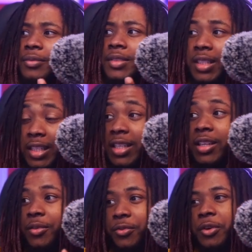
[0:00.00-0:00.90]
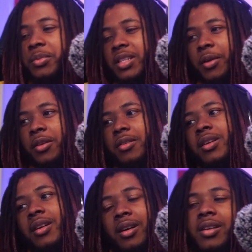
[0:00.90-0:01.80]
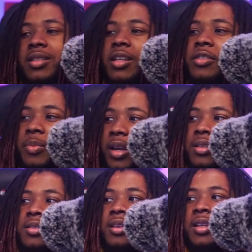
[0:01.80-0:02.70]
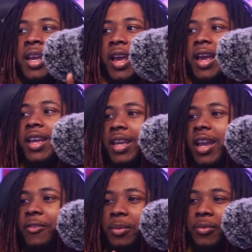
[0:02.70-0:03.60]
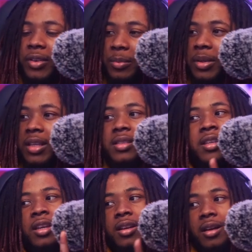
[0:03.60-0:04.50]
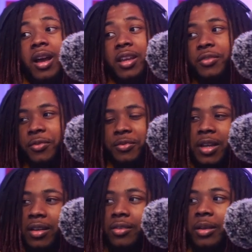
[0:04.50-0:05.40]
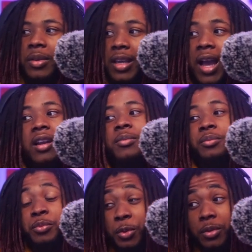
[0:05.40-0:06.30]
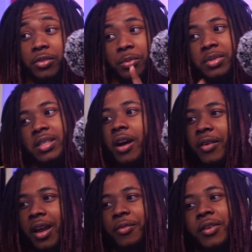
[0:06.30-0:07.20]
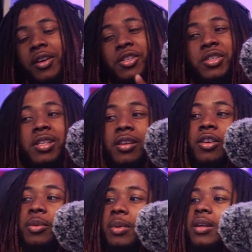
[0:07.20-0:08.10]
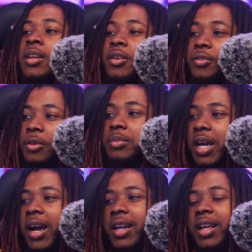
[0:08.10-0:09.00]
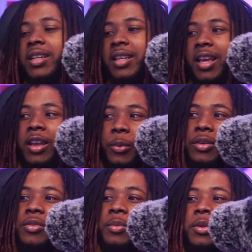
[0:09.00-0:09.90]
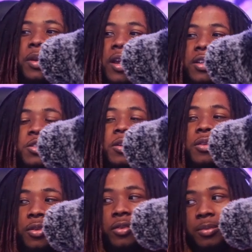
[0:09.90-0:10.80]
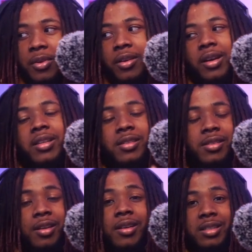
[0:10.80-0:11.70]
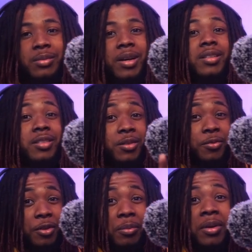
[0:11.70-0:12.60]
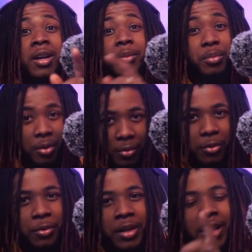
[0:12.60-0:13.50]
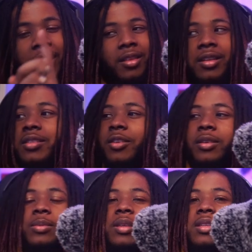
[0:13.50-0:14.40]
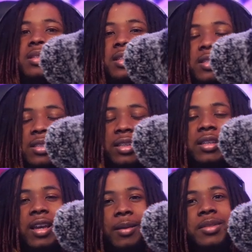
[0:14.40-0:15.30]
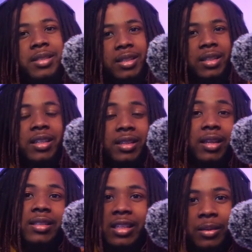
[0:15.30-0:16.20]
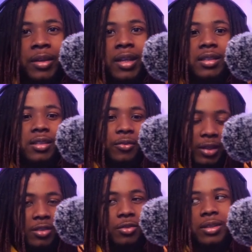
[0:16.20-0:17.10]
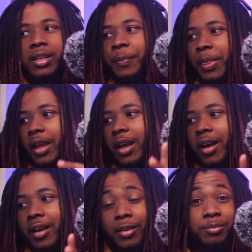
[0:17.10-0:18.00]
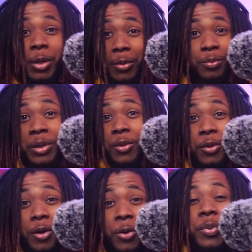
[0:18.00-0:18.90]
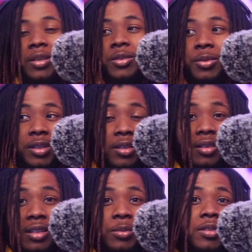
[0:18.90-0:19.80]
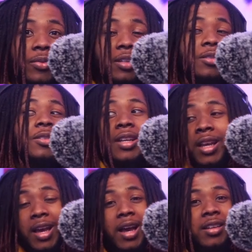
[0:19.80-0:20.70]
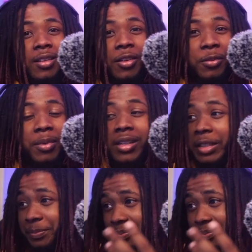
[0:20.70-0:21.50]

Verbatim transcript: Knee from South Korea, Arslan Ash from Pakistan, AK from the Philippines, Raif from Saudi Arabia, Callum Bukes from South Africa, Shinakuma from Thailand, K-Wiss from the UK, Jerry 3 from America, and Sergi Master from Peru. These are going to be the 16 captains leading their team to victory. Uh, well, we all hoping to lead our team to victory and a lot of money.